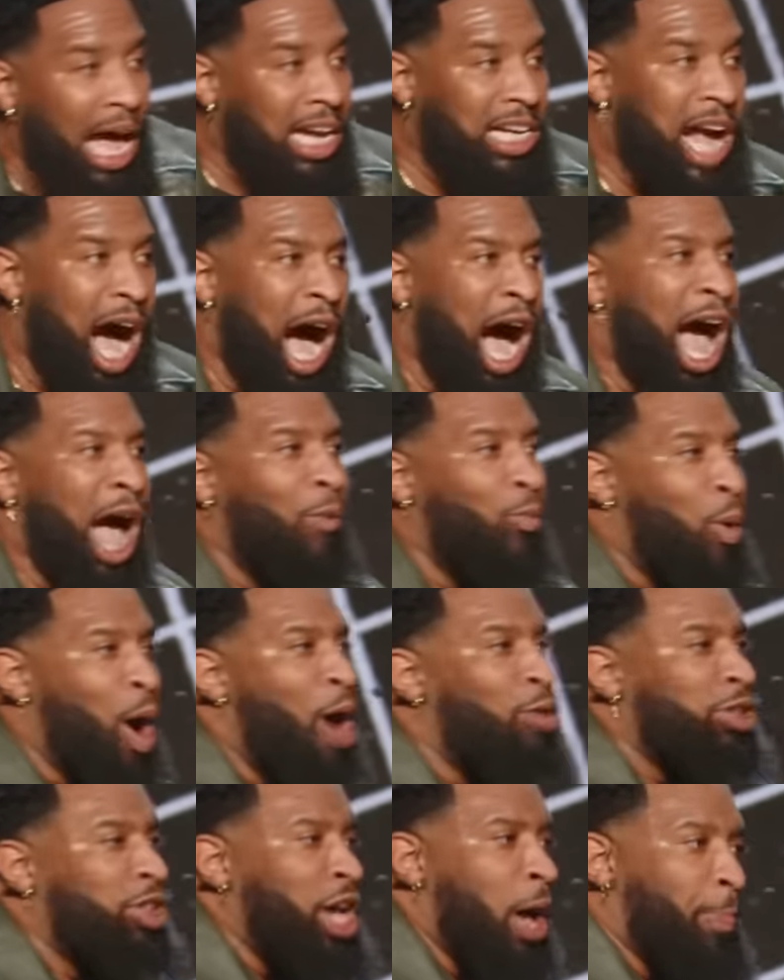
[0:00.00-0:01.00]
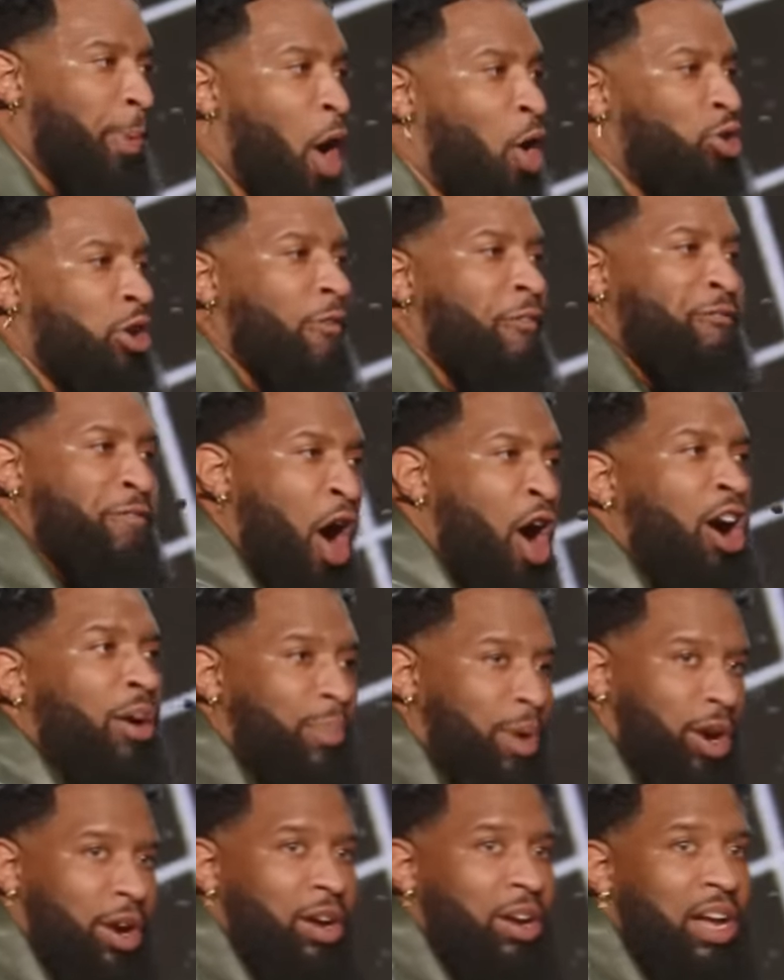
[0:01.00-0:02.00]
God walks up on a
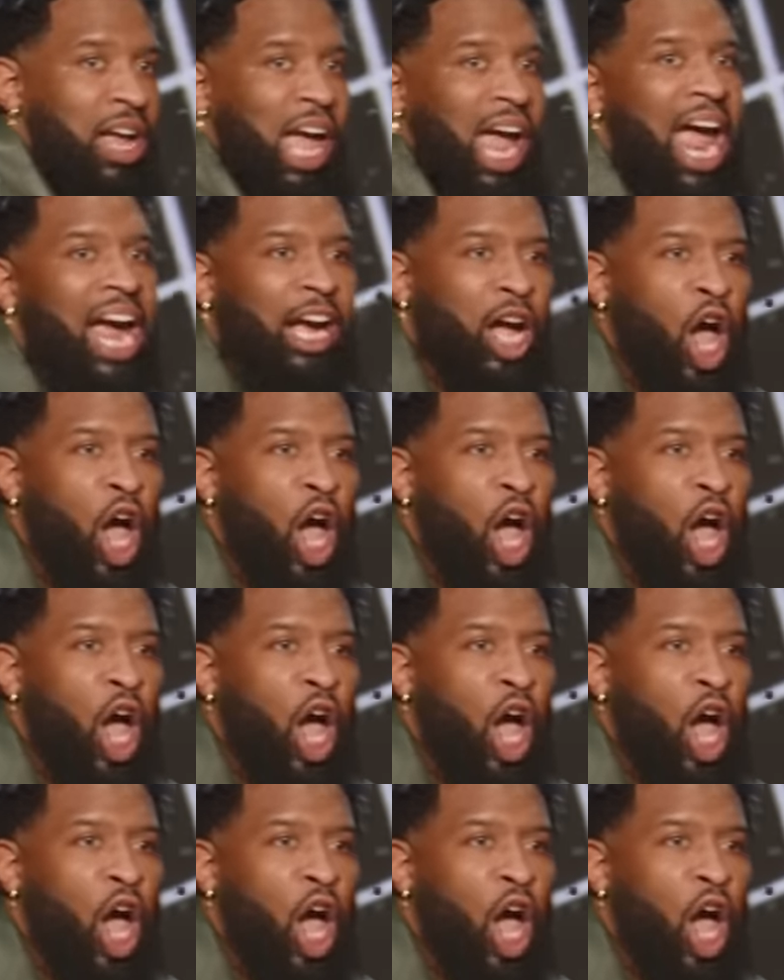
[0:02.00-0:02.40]
farmer and